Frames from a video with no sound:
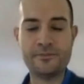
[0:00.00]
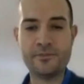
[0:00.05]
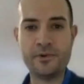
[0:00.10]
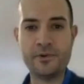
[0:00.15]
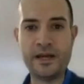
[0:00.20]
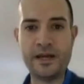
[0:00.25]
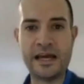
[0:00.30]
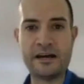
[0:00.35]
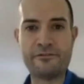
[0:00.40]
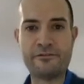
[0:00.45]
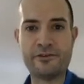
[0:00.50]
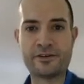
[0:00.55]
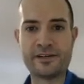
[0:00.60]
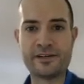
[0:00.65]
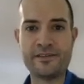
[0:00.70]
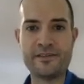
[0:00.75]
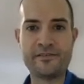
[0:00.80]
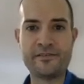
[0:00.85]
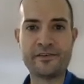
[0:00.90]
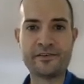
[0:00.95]
We have
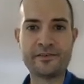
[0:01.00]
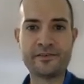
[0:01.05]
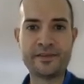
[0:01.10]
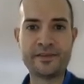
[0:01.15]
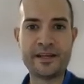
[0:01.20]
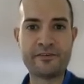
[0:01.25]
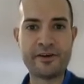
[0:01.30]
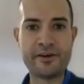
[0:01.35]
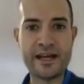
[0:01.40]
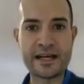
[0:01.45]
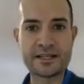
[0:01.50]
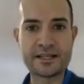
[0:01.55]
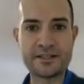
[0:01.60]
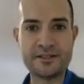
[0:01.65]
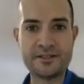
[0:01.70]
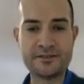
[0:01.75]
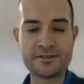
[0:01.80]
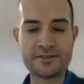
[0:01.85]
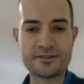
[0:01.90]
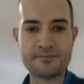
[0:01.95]
already the
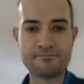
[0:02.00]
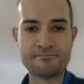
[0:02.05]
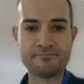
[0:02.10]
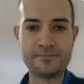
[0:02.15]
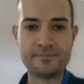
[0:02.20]
reactions.